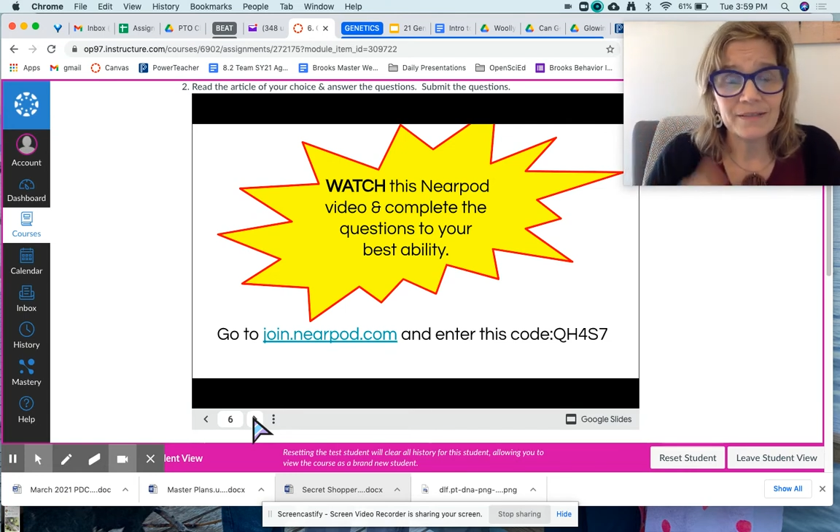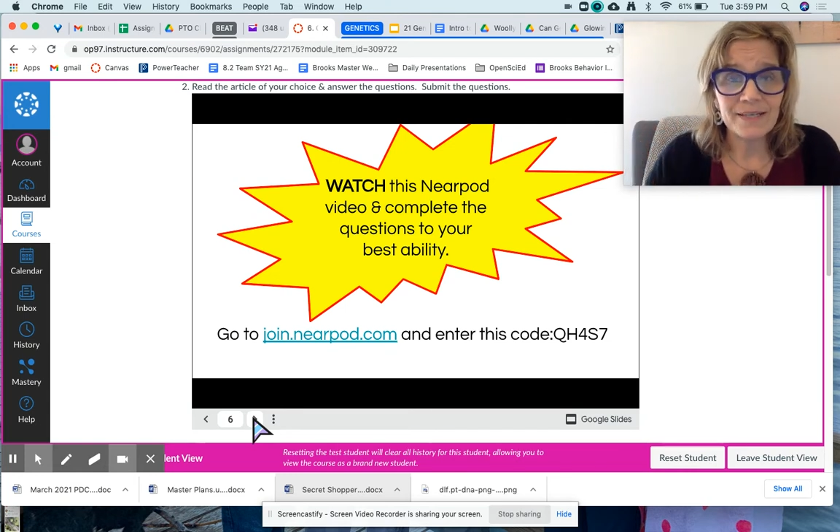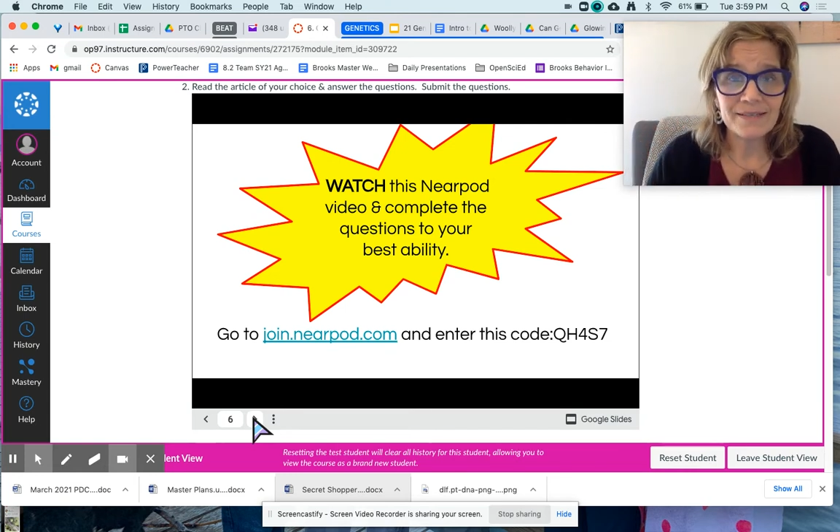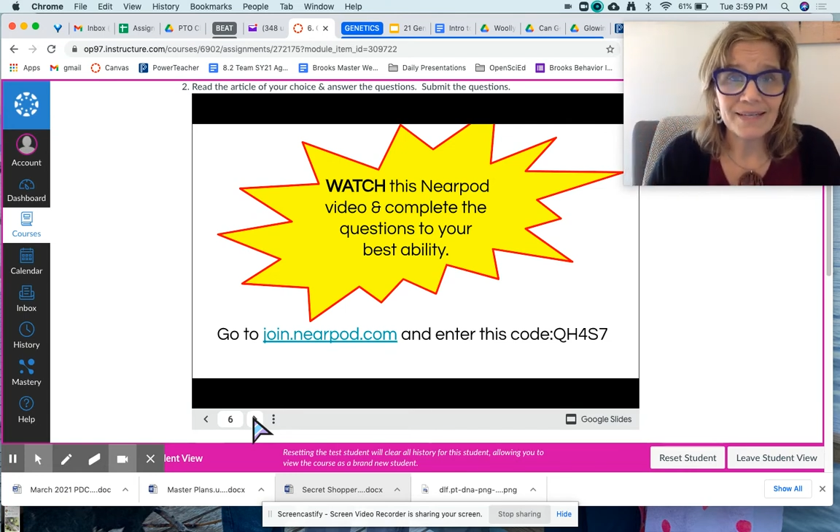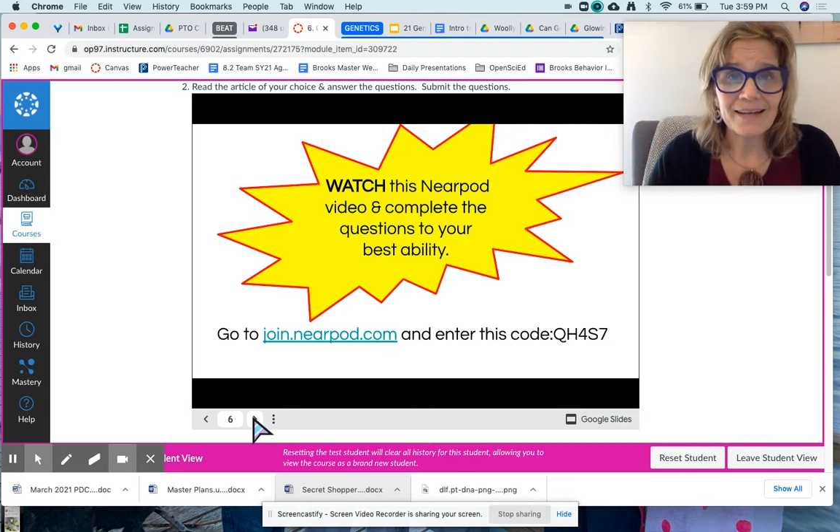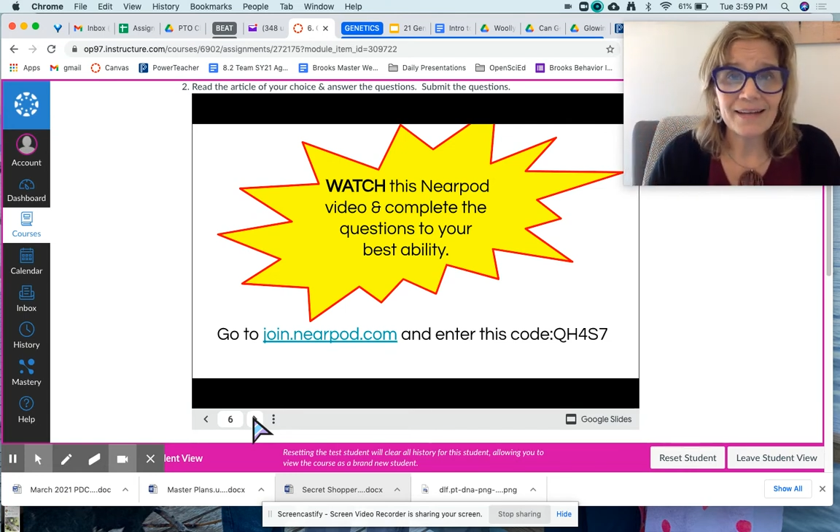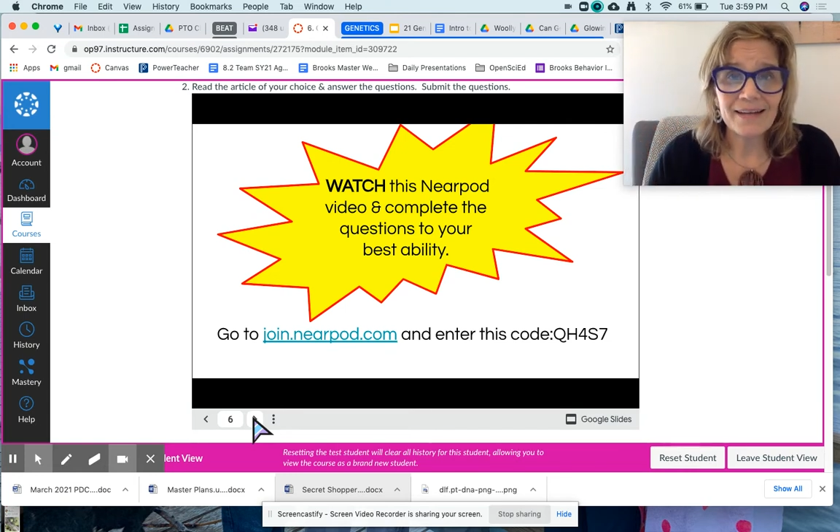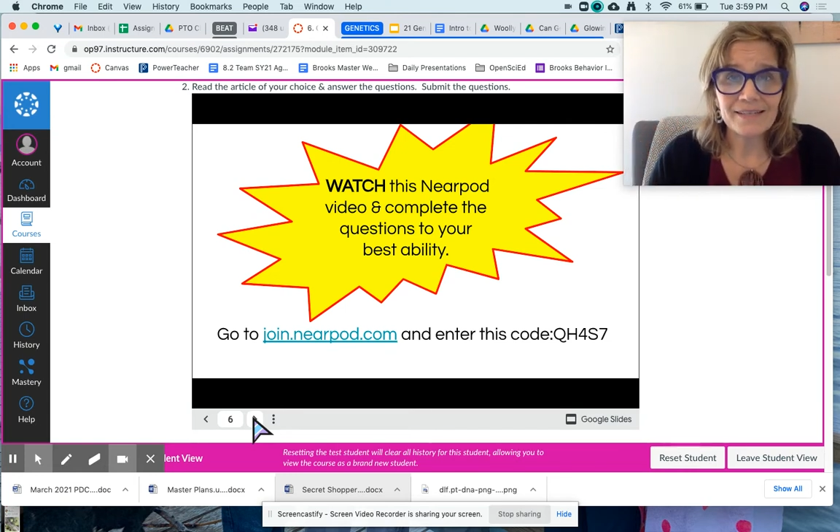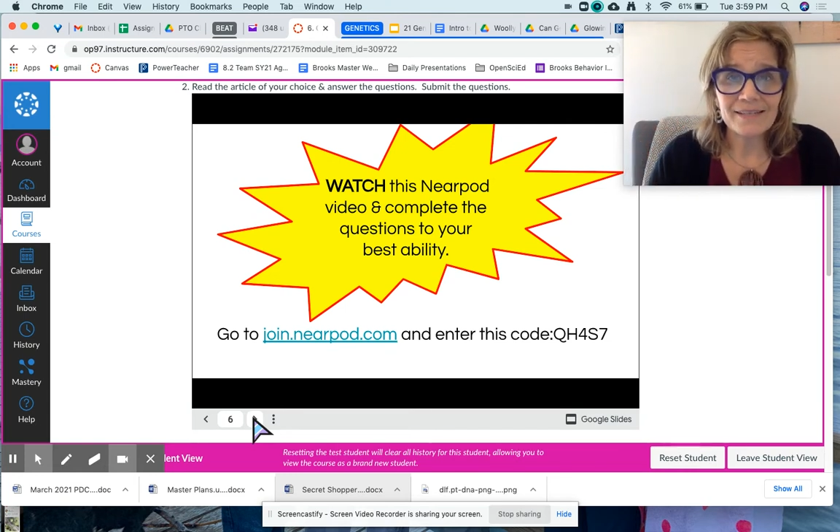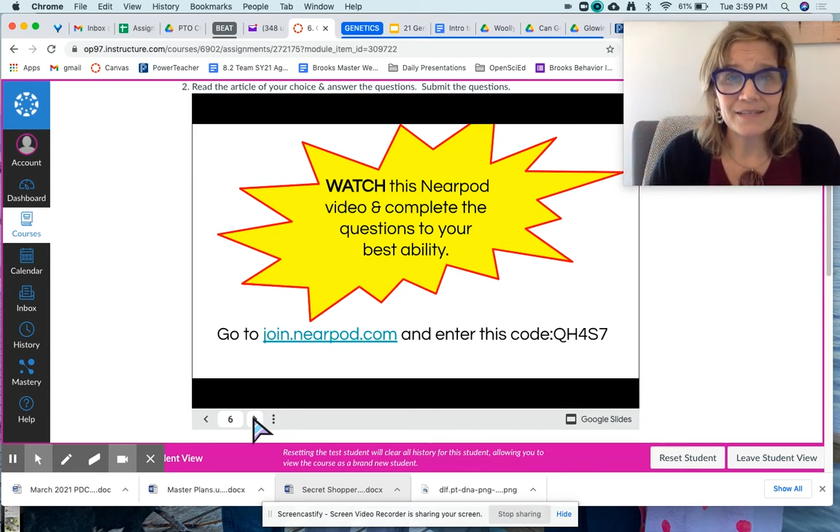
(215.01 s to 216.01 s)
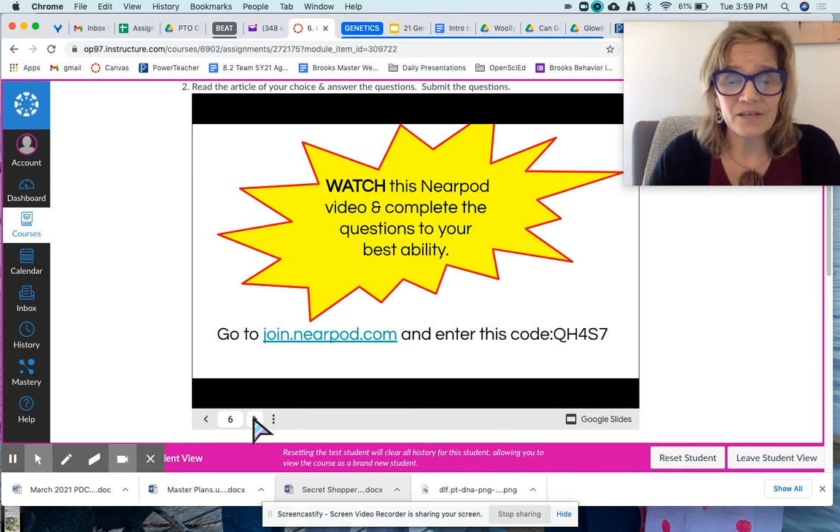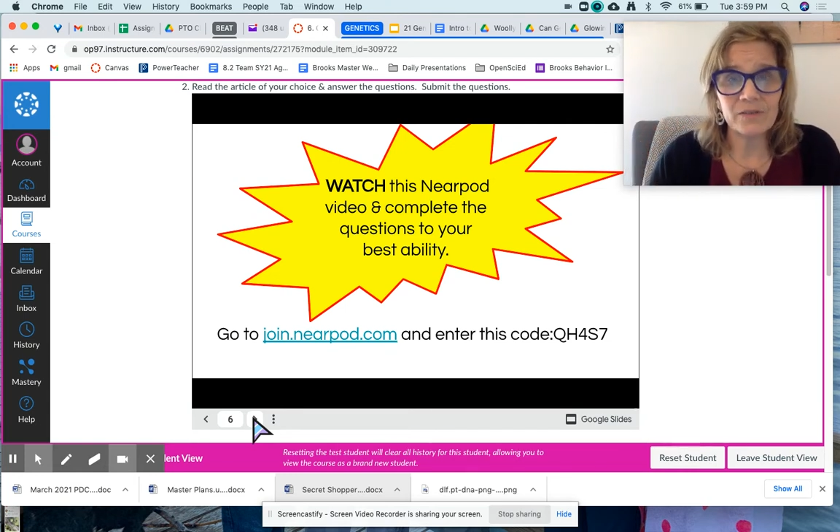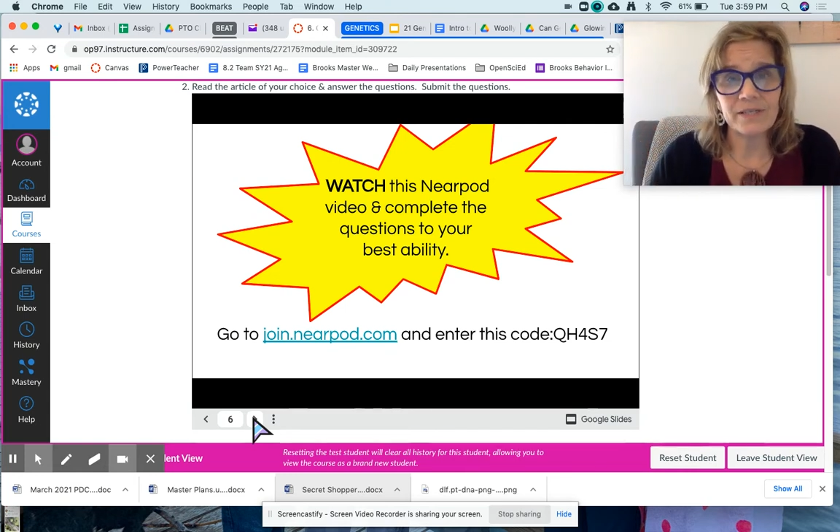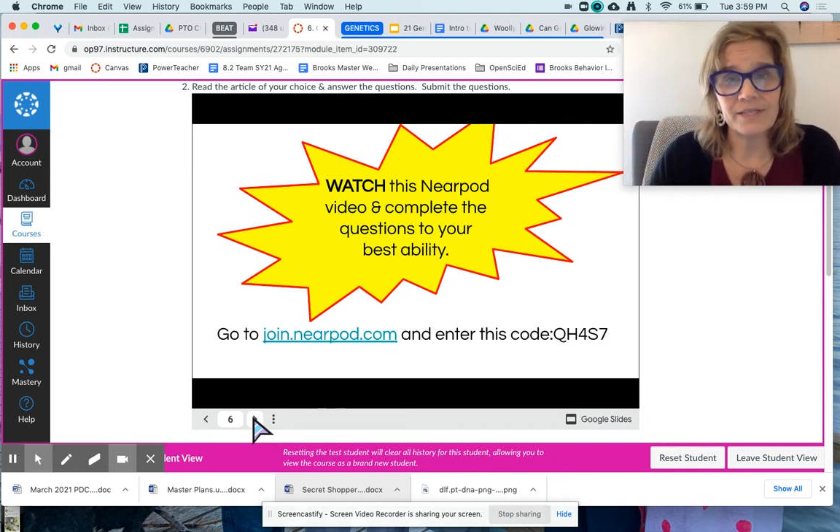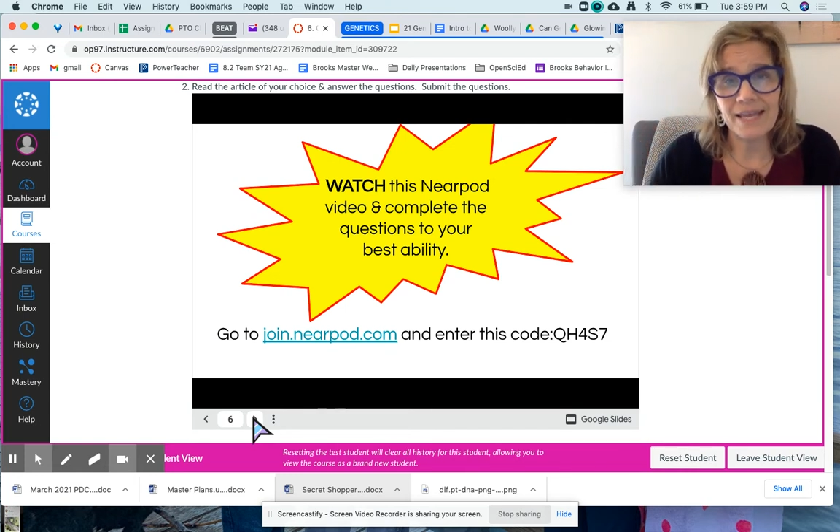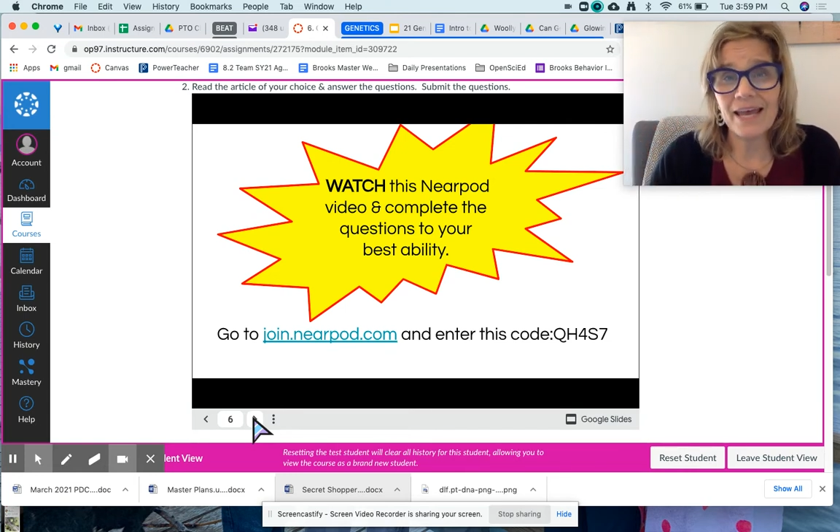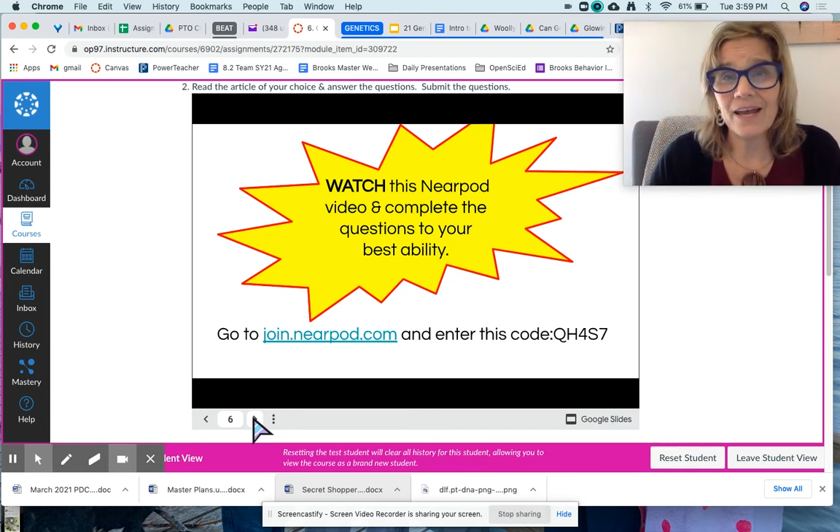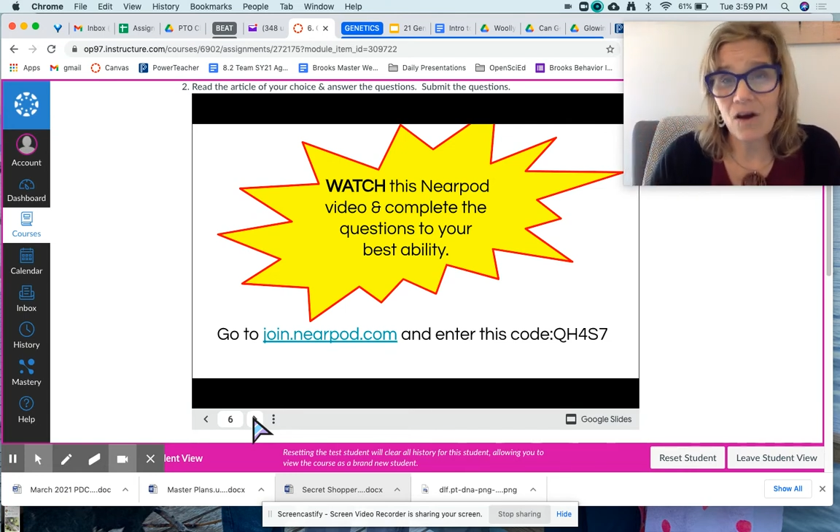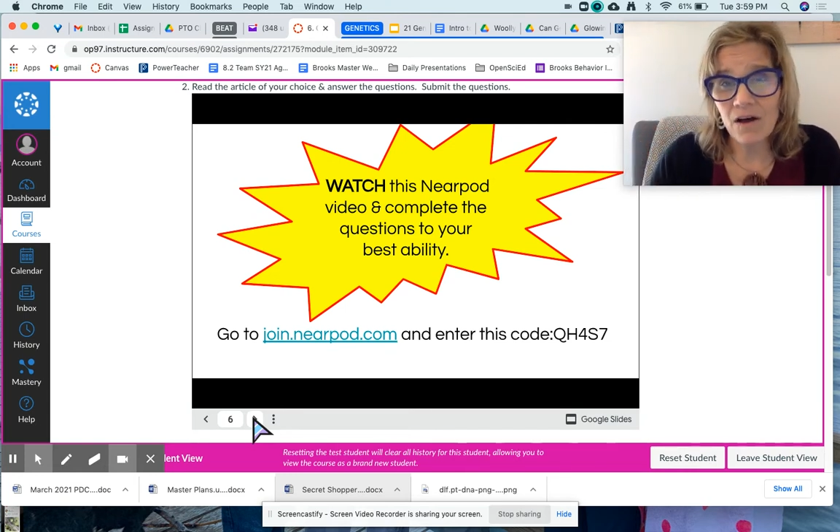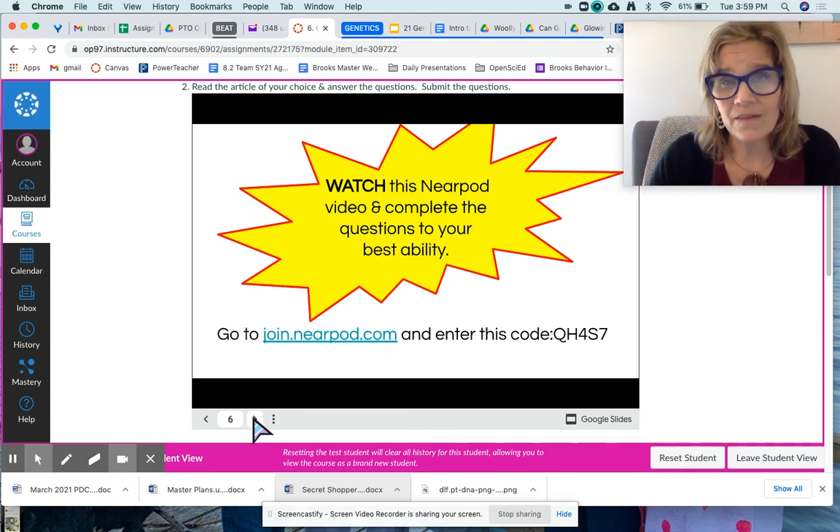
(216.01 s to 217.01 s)
It's not necessarily to
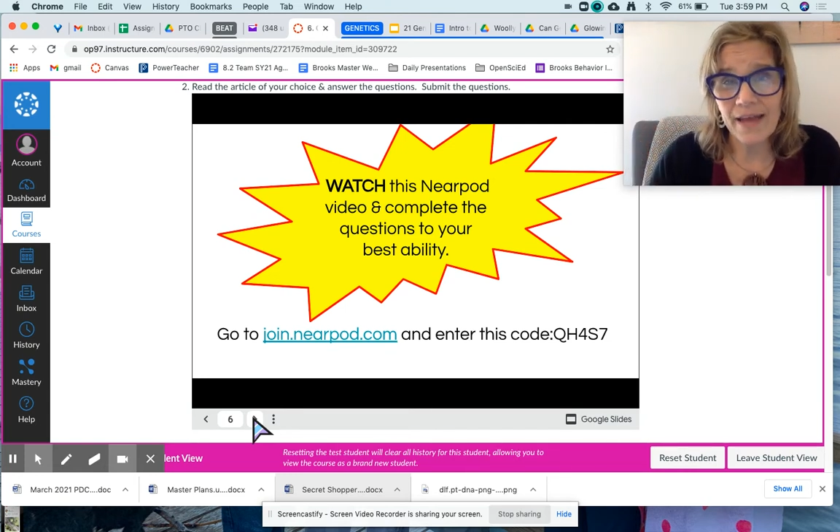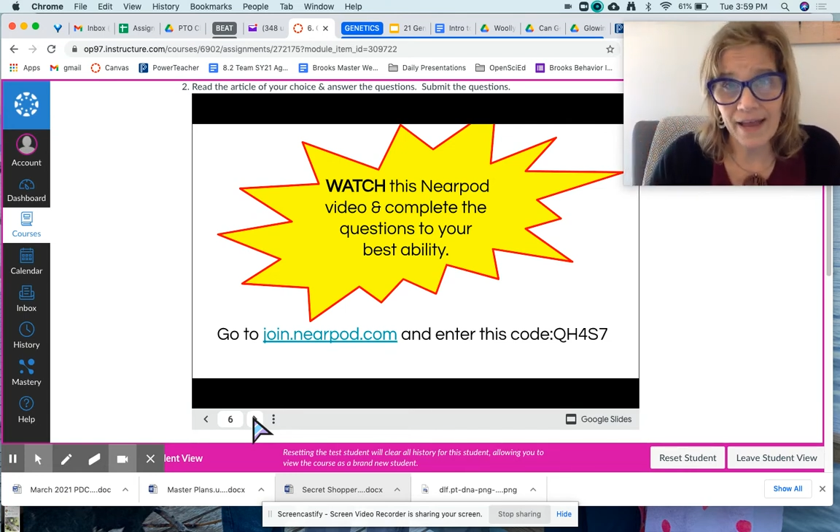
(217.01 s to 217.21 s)
get all the